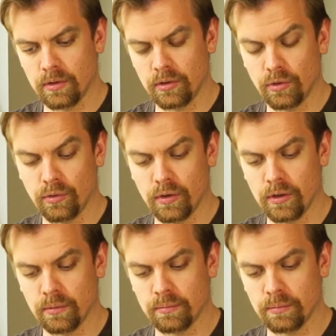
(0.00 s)
So
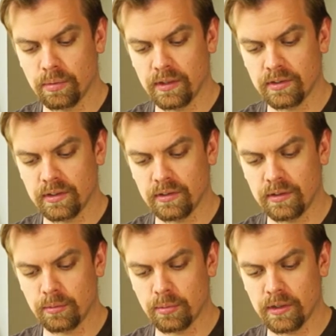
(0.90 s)
far, pressing
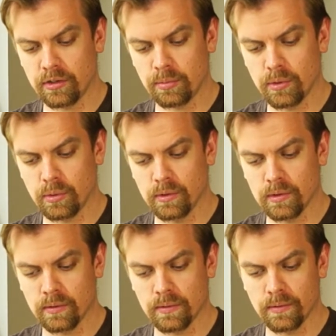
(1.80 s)
seems pretty
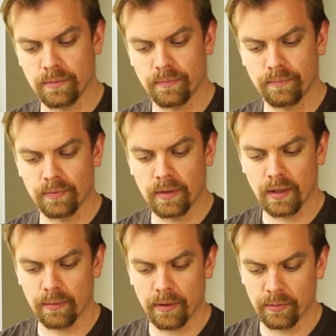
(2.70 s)
smooth.
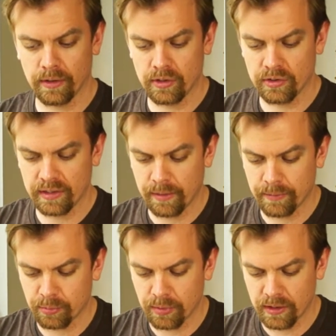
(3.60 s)
I'm not really using that
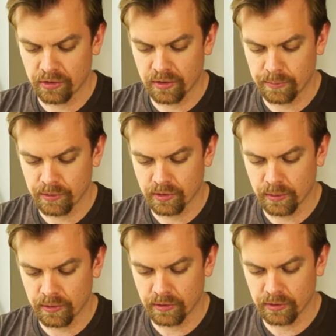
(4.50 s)
much pressure. I'm just
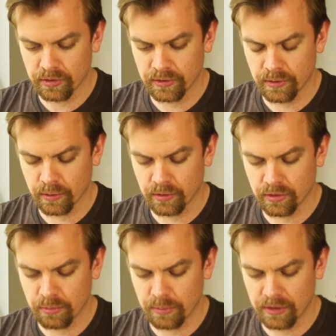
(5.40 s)
going a little slow
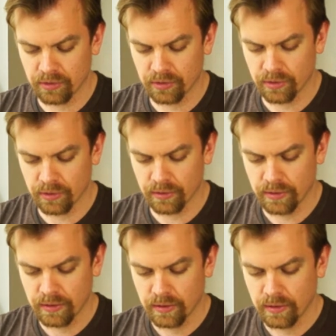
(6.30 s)
just to make sure
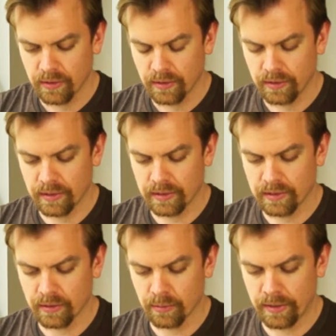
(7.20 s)

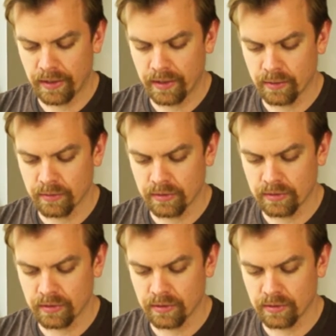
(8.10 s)
that the
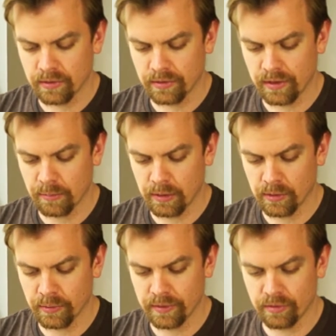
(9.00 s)
grounds stay
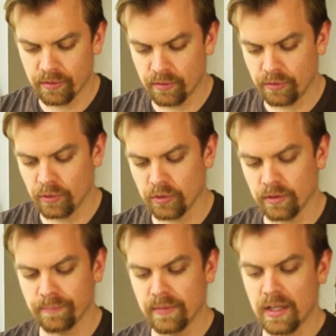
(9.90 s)
below the
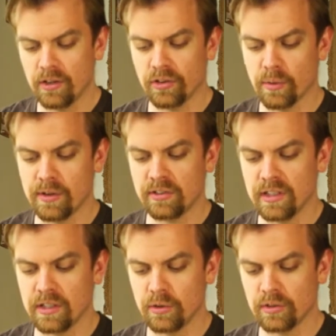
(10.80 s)
filter. There's no
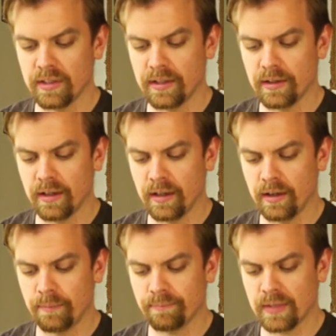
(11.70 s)
reason to use like
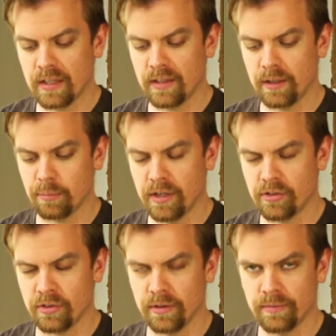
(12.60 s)
a lot of
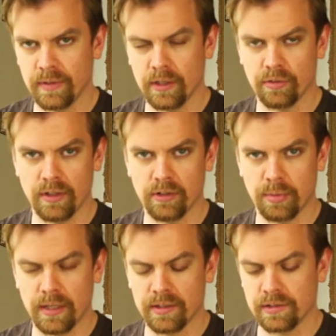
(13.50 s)
pressure in a
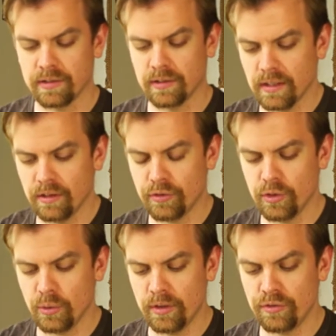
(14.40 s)
French press. if
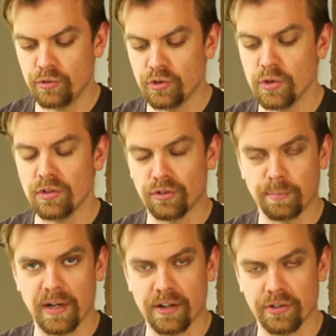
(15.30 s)
you do use
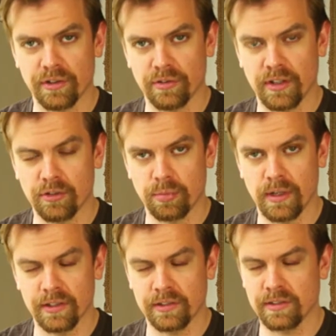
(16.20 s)
pressure in a French
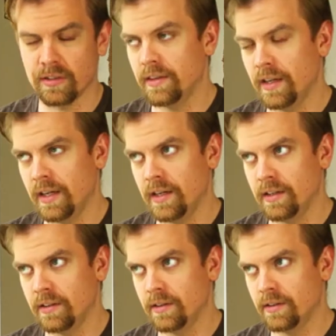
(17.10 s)
press,
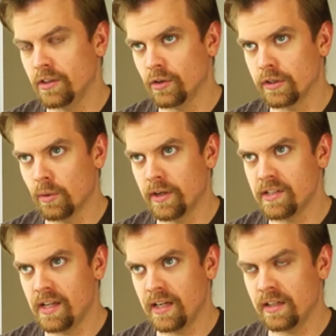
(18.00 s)
then you're
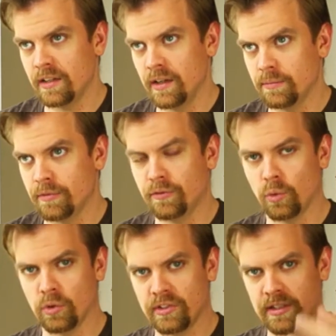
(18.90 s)
going to end up
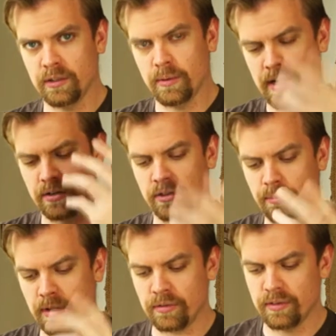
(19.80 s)
forcing grounds
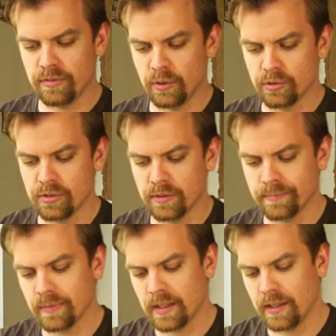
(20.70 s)
above the
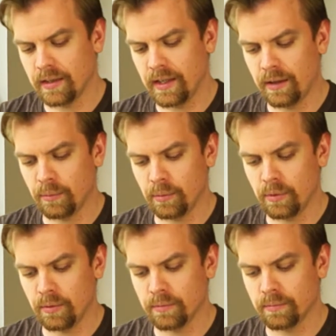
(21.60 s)
filter, and that
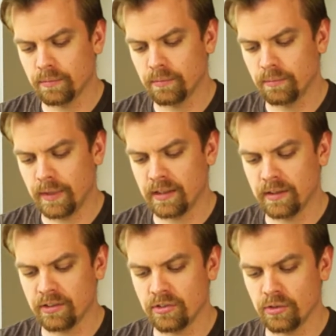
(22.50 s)
will make a
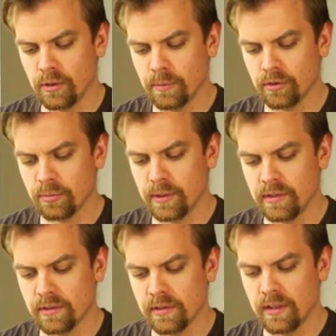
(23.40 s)
less enjoyable
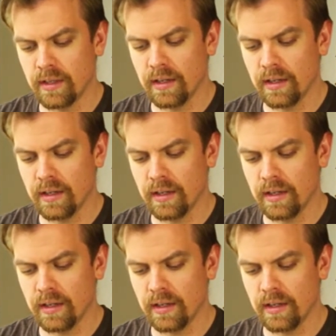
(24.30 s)
experience.